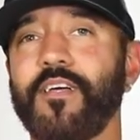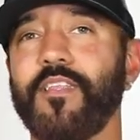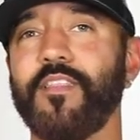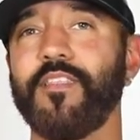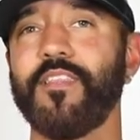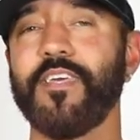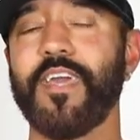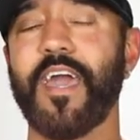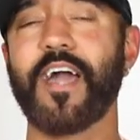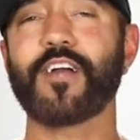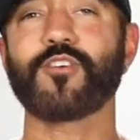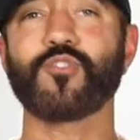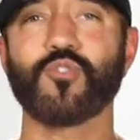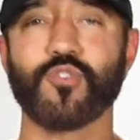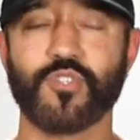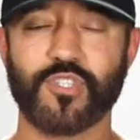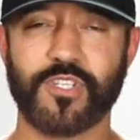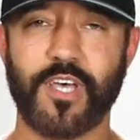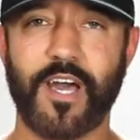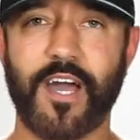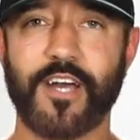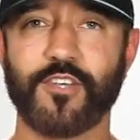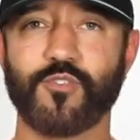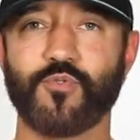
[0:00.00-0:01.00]
the
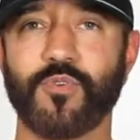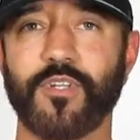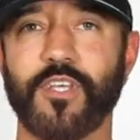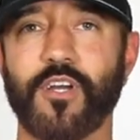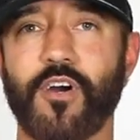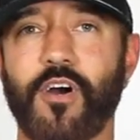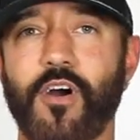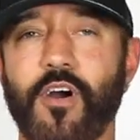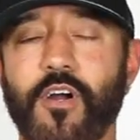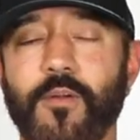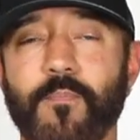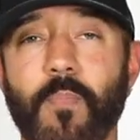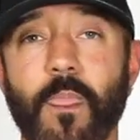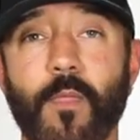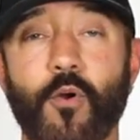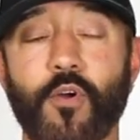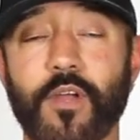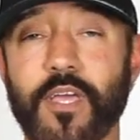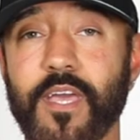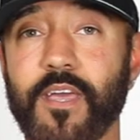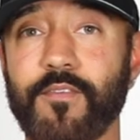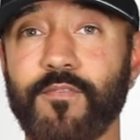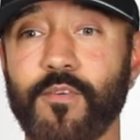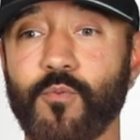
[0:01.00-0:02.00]
exercise really hard, or
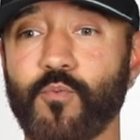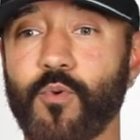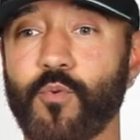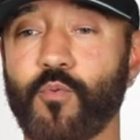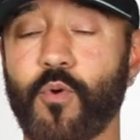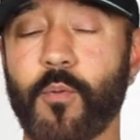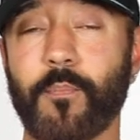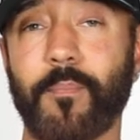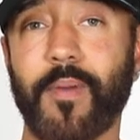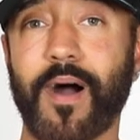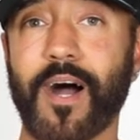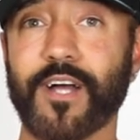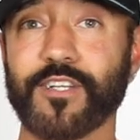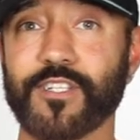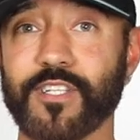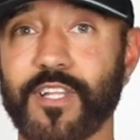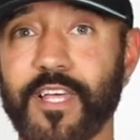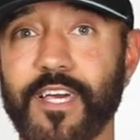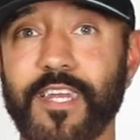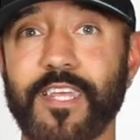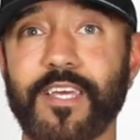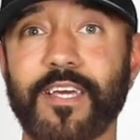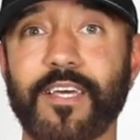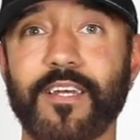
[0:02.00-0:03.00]
even when we're
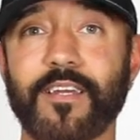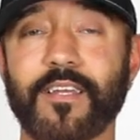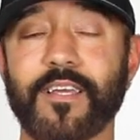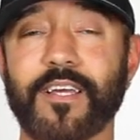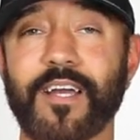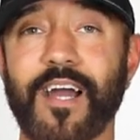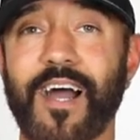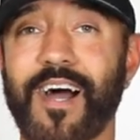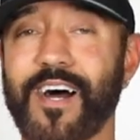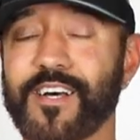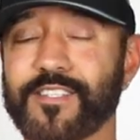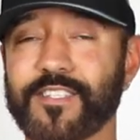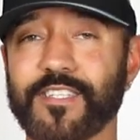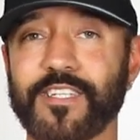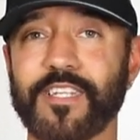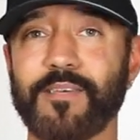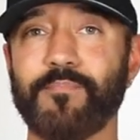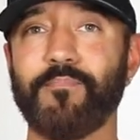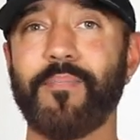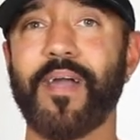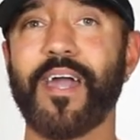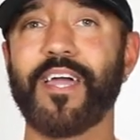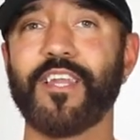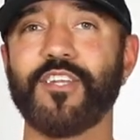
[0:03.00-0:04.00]
modulating and constantly
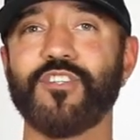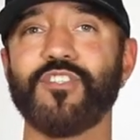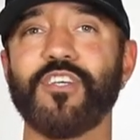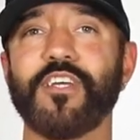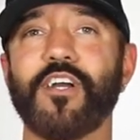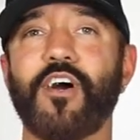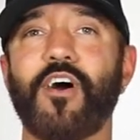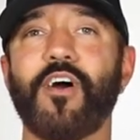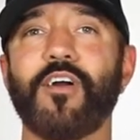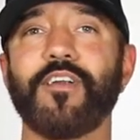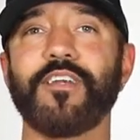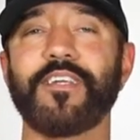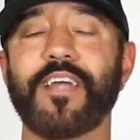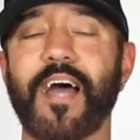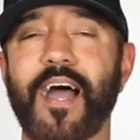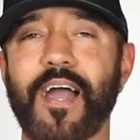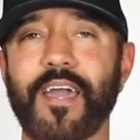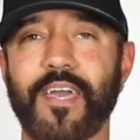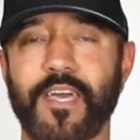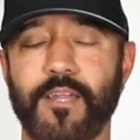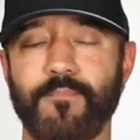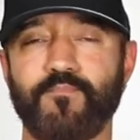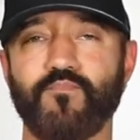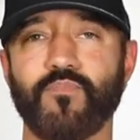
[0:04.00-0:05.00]
managing our
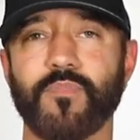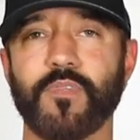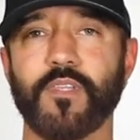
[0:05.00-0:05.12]
diet.